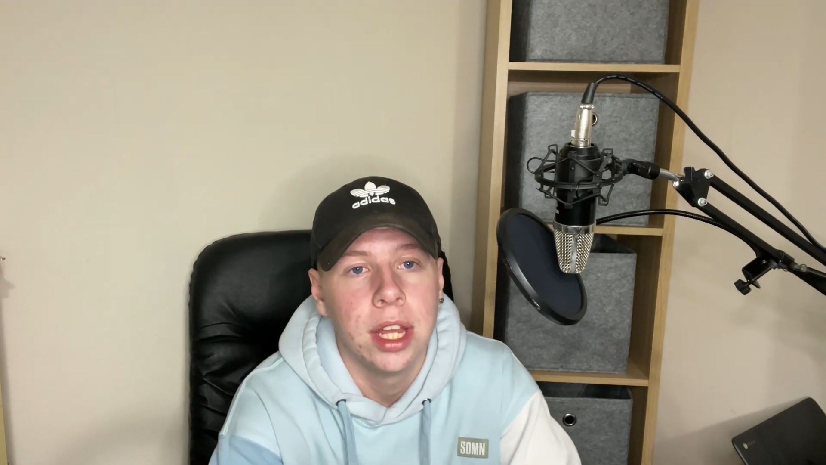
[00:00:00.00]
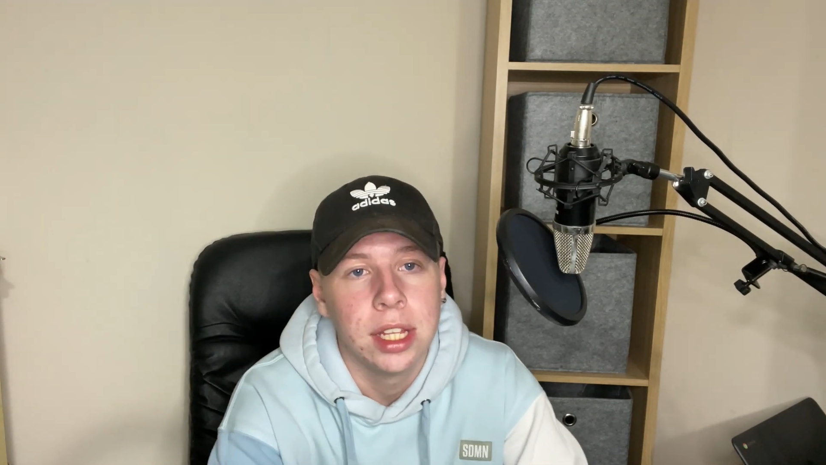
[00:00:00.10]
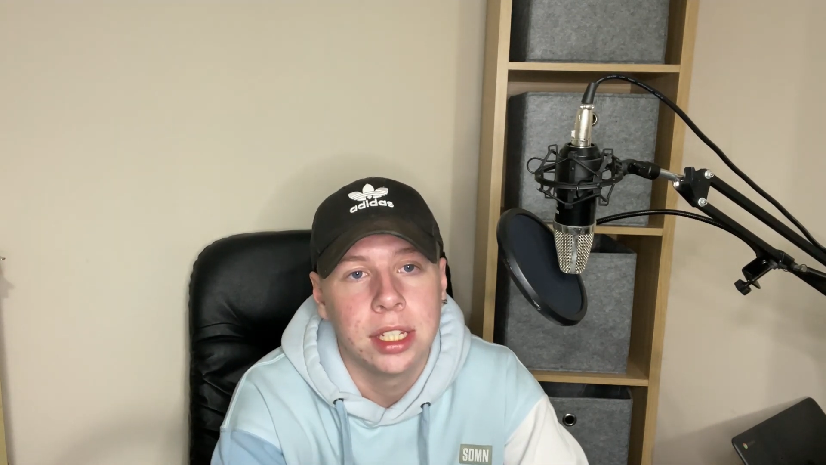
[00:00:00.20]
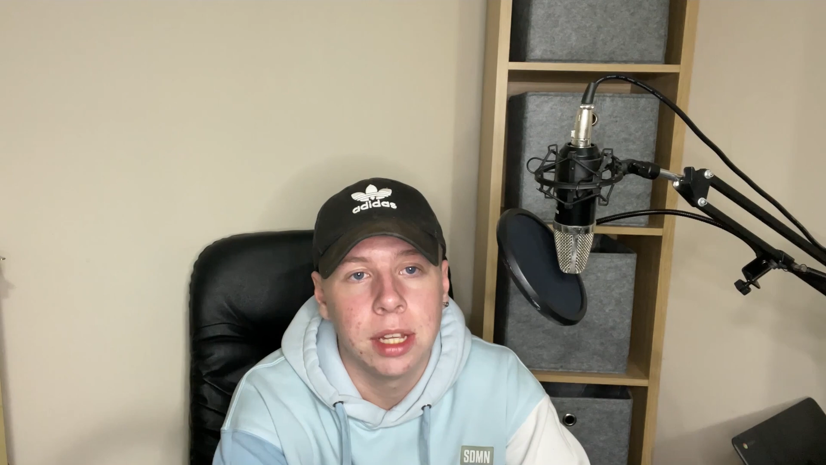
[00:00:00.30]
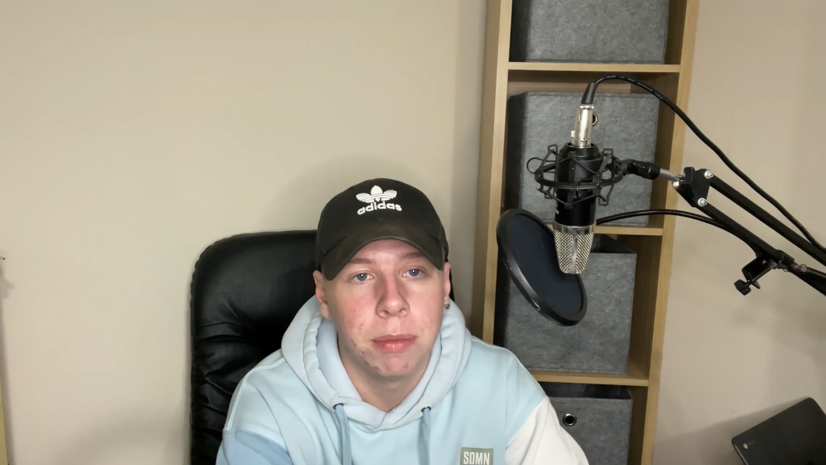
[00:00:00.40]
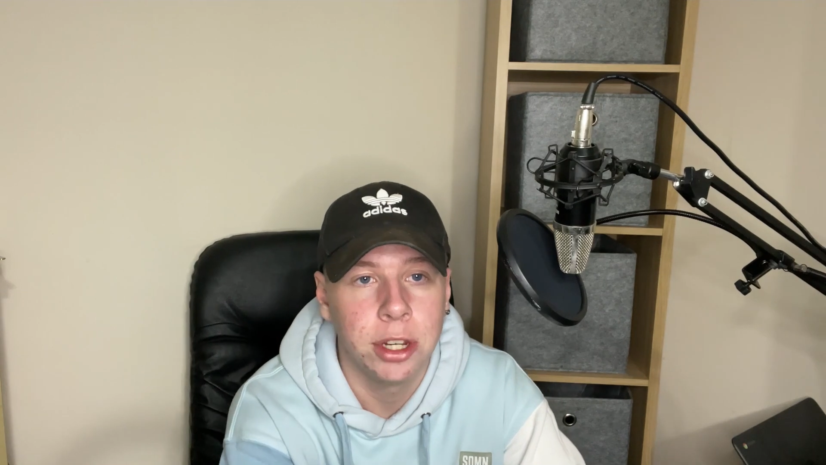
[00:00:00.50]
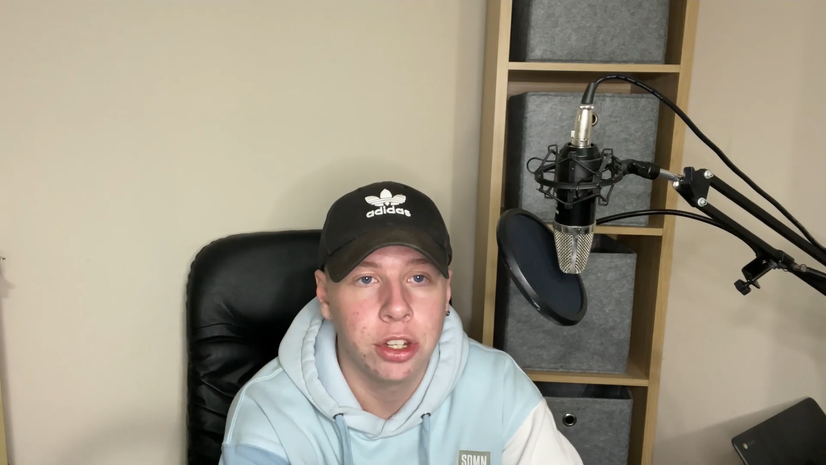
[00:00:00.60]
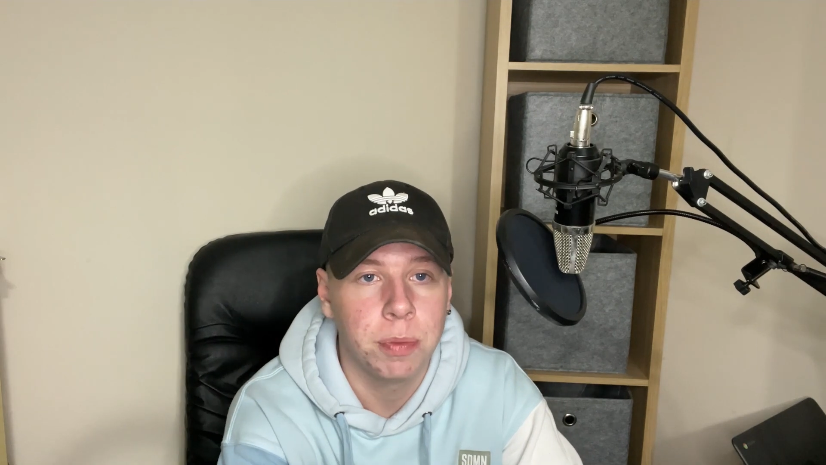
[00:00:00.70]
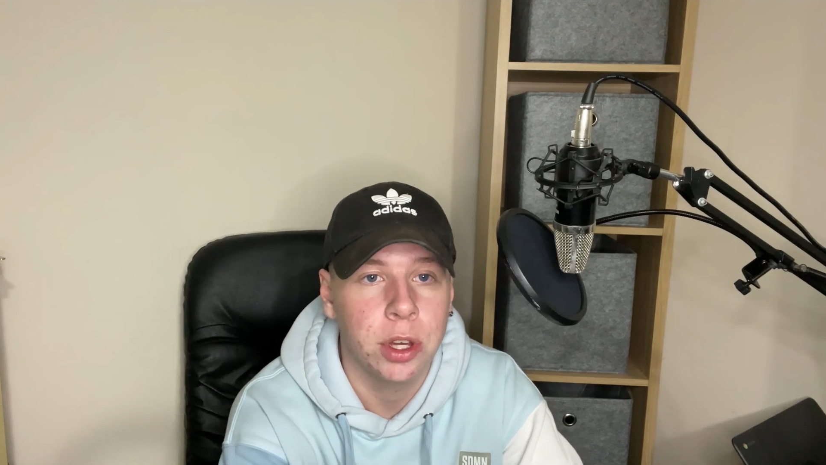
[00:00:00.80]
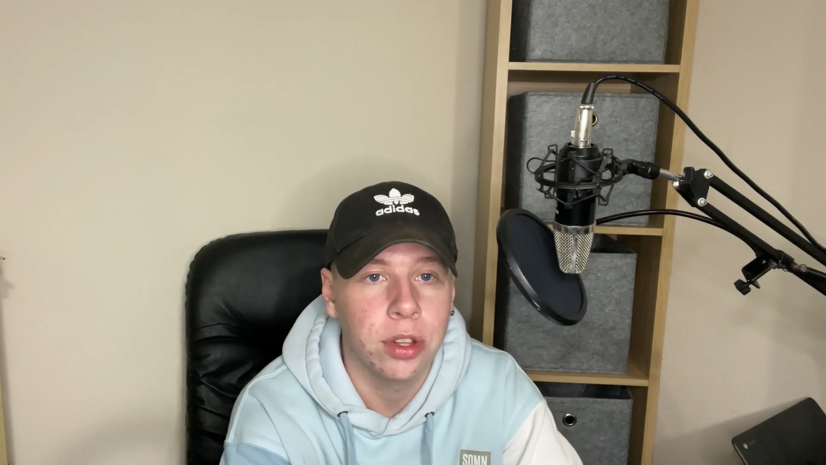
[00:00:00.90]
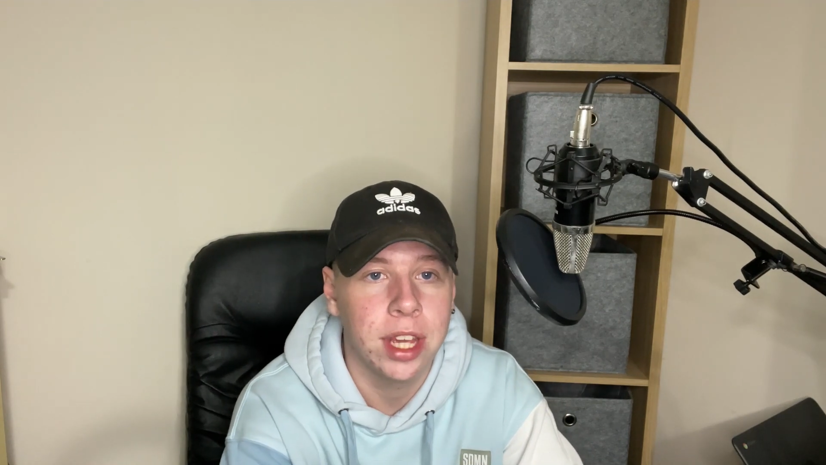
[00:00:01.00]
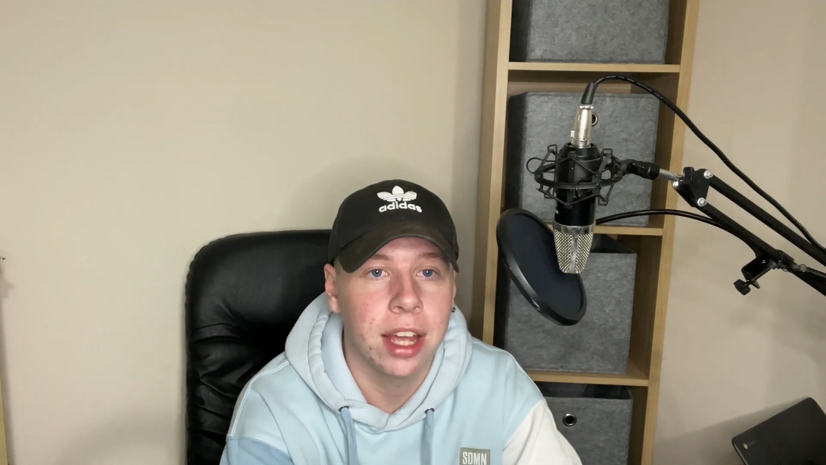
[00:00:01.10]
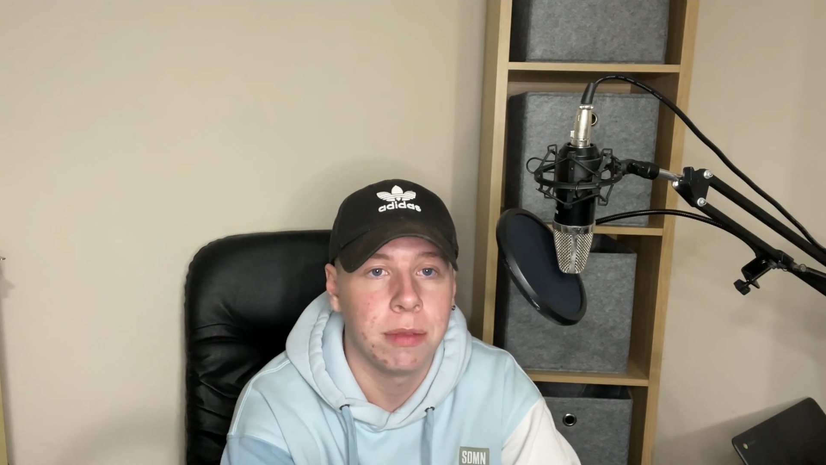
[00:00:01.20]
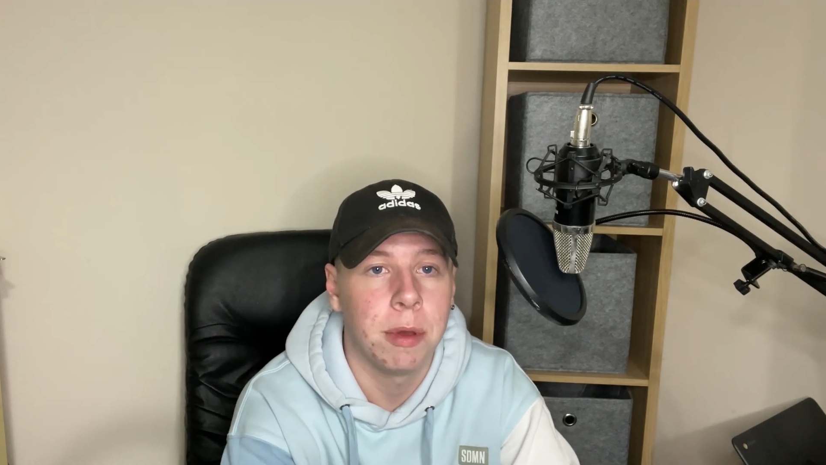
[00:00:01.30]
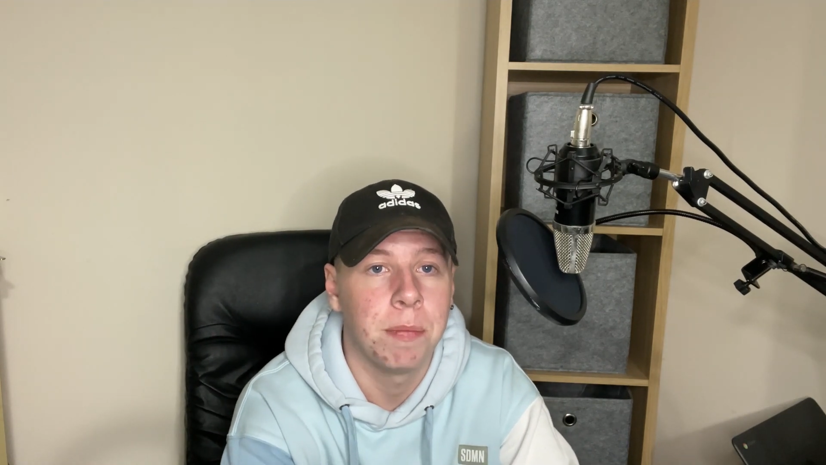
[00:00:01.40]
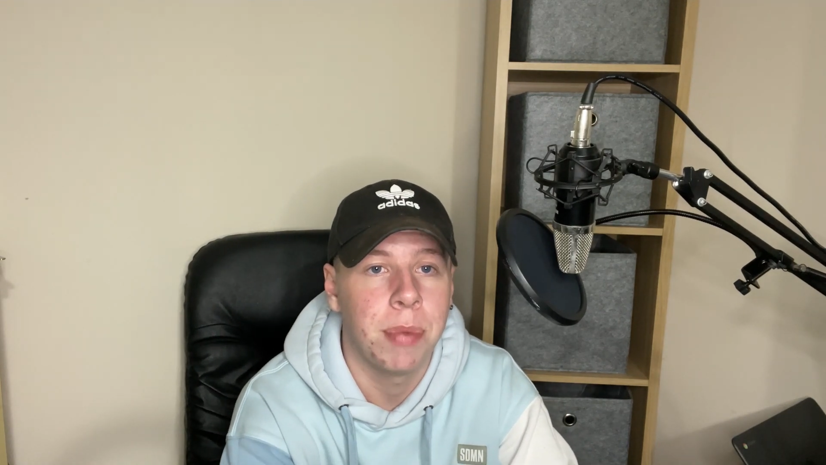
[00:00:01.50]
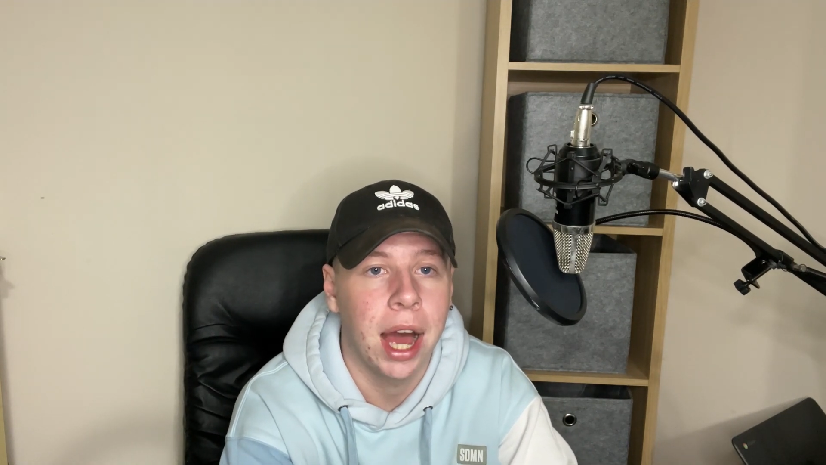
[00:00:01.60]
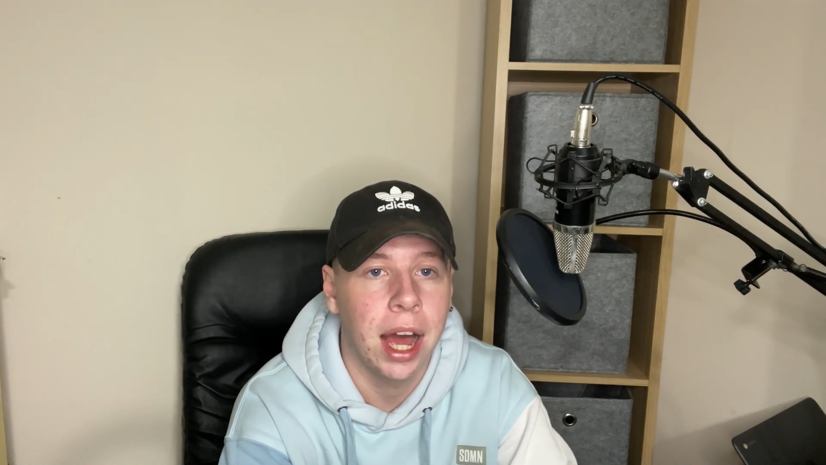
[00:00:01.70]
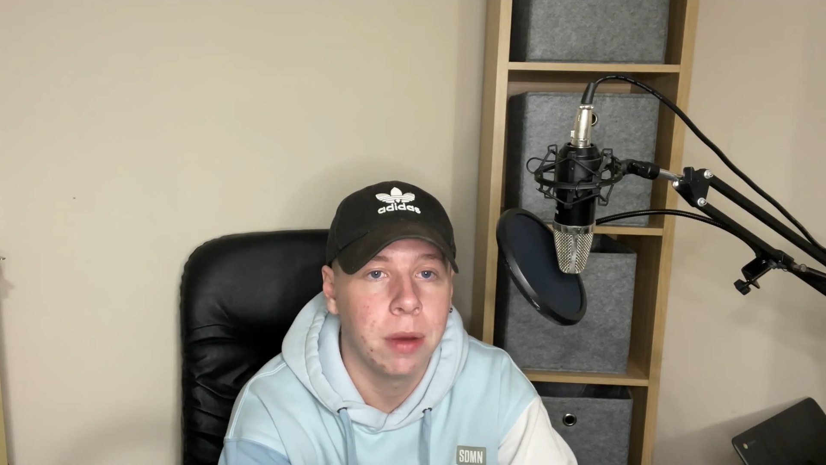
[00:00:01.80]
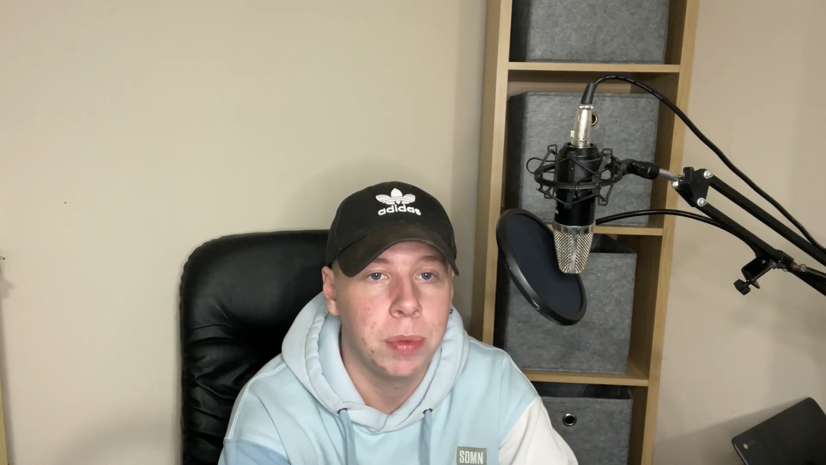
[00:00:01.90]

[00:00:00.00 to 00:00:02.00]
simply just because he hasn't been bad,